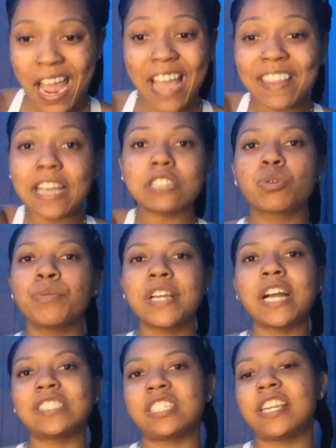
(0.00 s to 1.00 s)
And that's what we
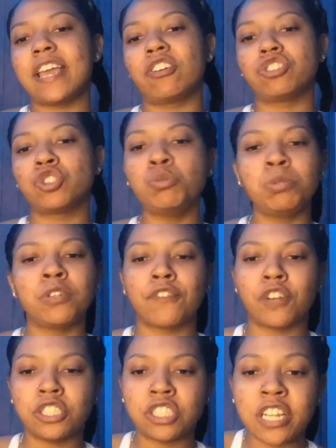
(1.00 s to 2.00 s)
got today on Tube
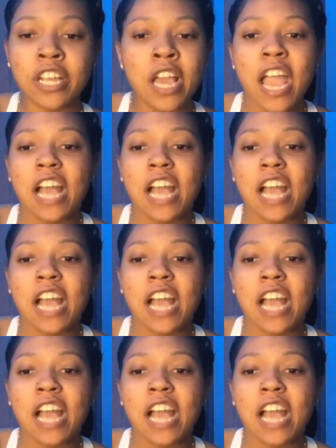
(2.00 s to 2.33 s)
University.